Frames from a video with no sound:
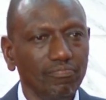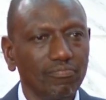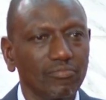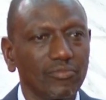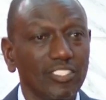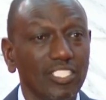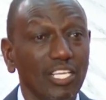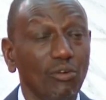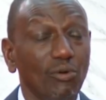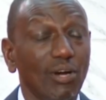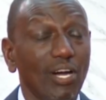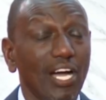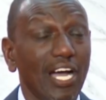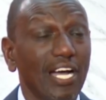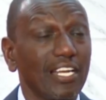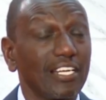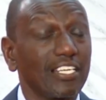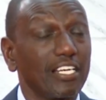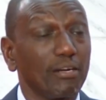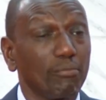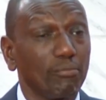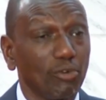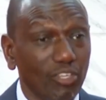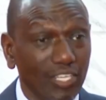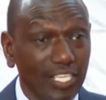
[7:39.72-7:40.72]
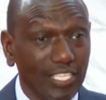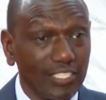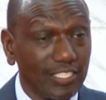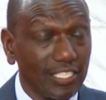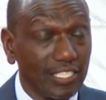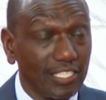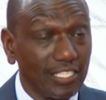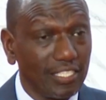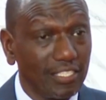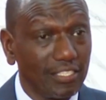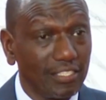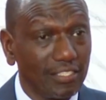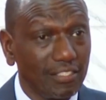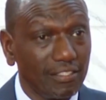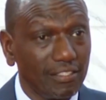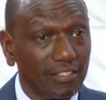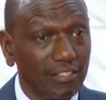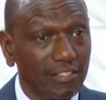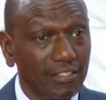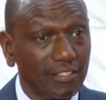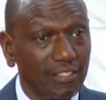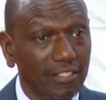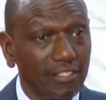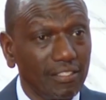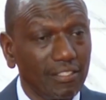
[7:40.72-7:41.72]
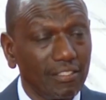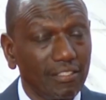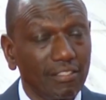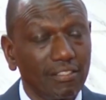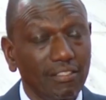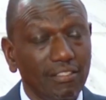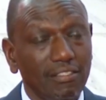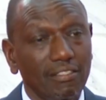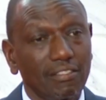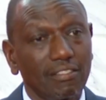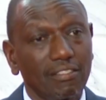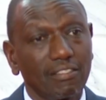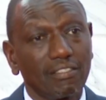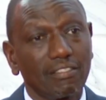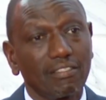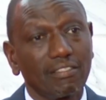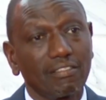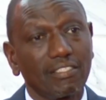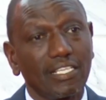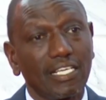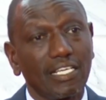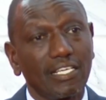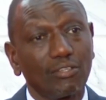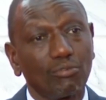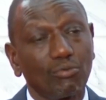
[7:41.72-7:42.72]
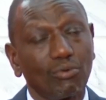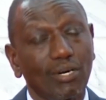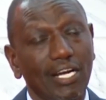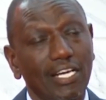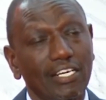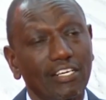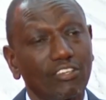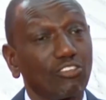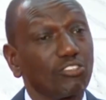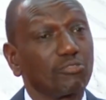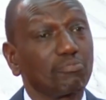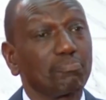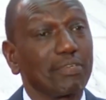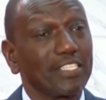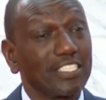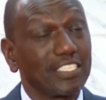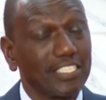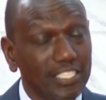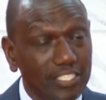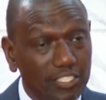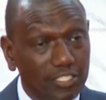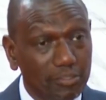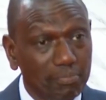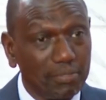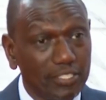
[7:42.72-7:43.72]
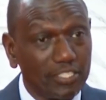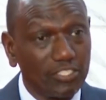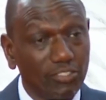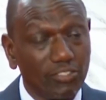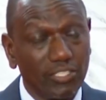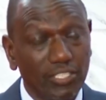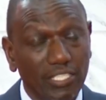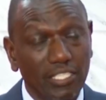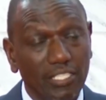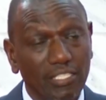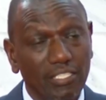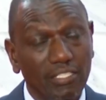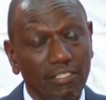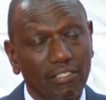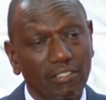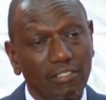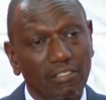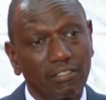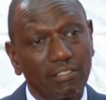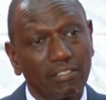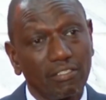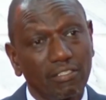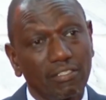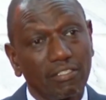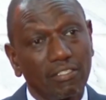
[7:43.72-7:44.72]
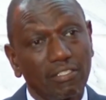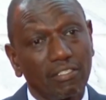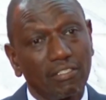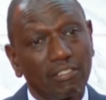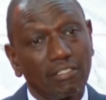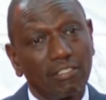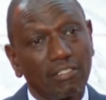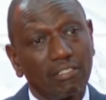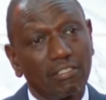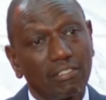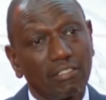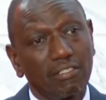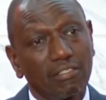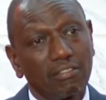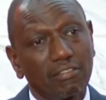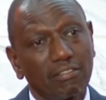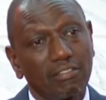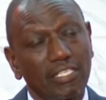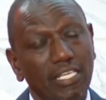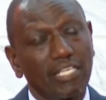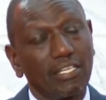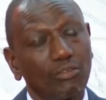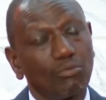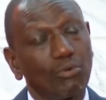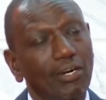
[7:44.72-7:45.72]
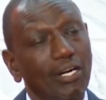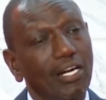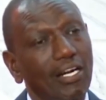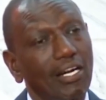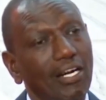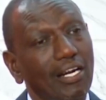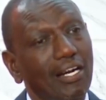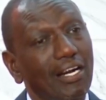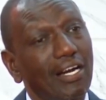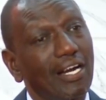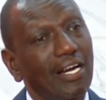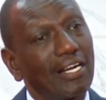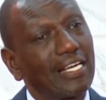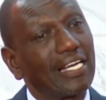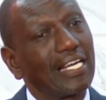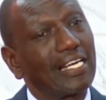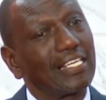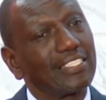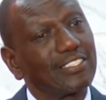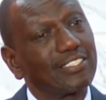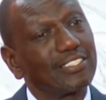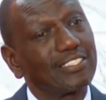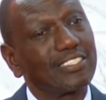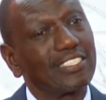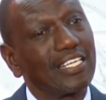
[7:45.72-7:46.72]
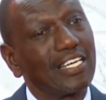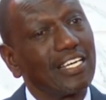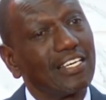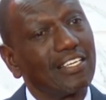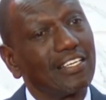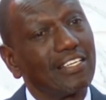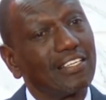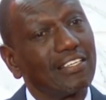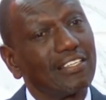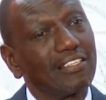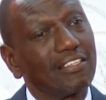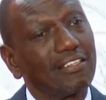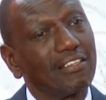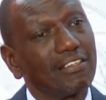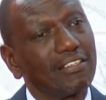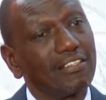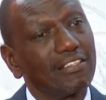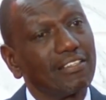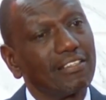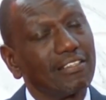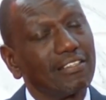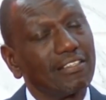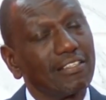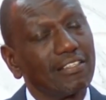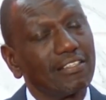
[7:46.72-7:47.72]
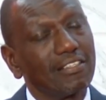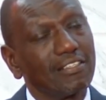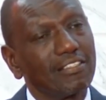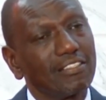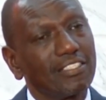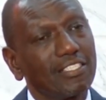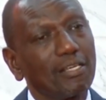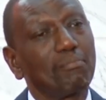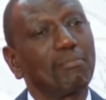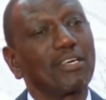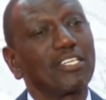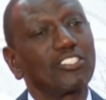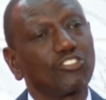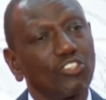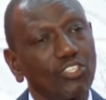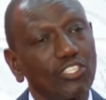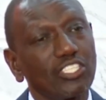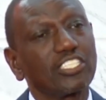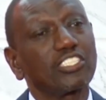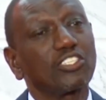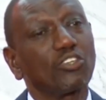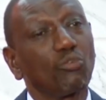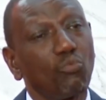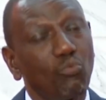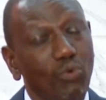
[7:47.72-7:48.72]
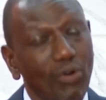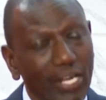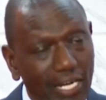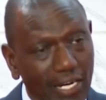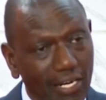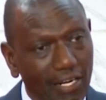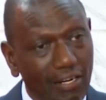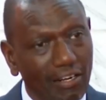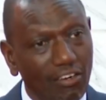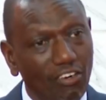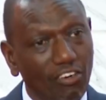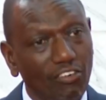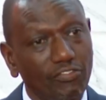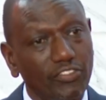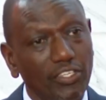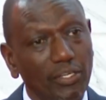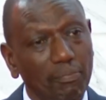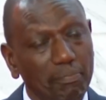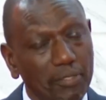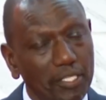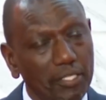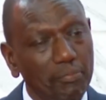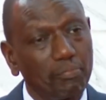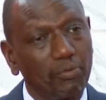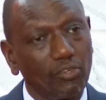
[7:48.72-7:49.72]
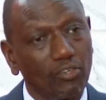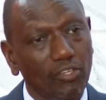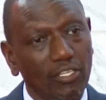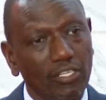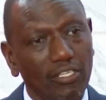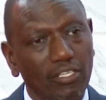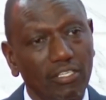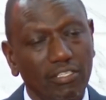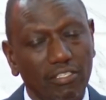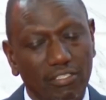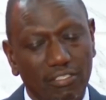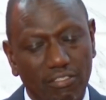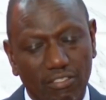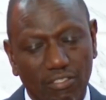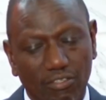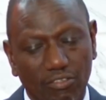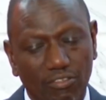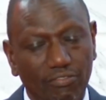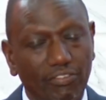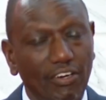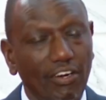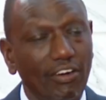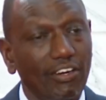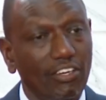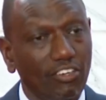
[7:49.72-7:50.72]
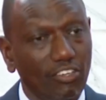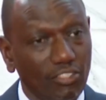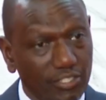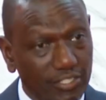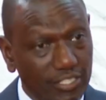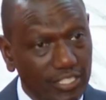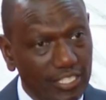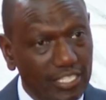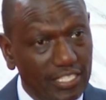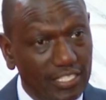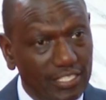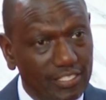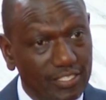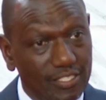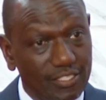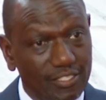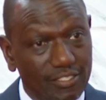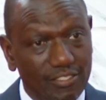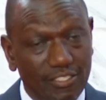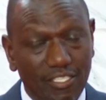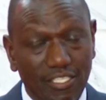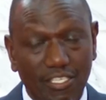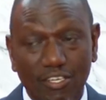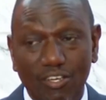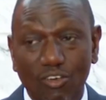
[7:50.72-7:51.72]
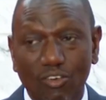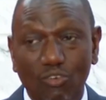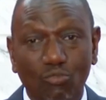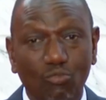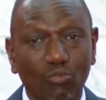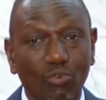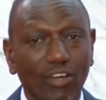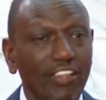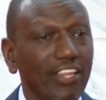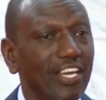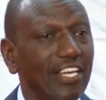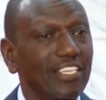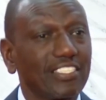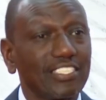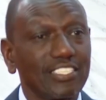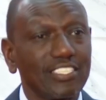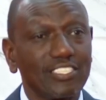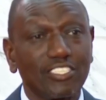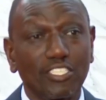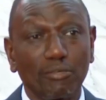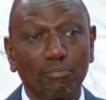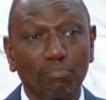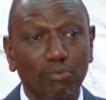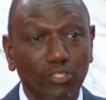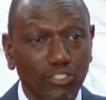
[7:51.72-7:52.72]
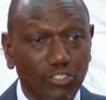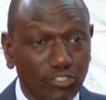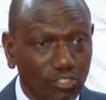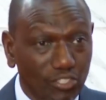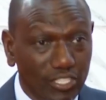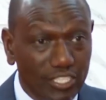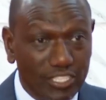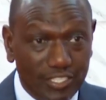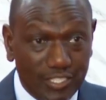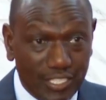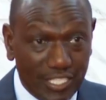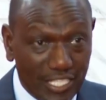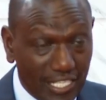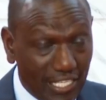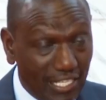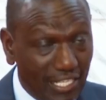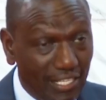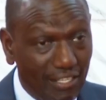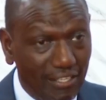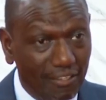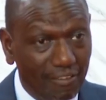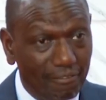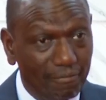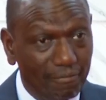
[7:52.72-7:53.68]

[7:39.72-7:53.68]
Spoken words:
They were undemocratic. They were not participatory. They were against the majority will of the people of our continents, whether it is the Portuguese here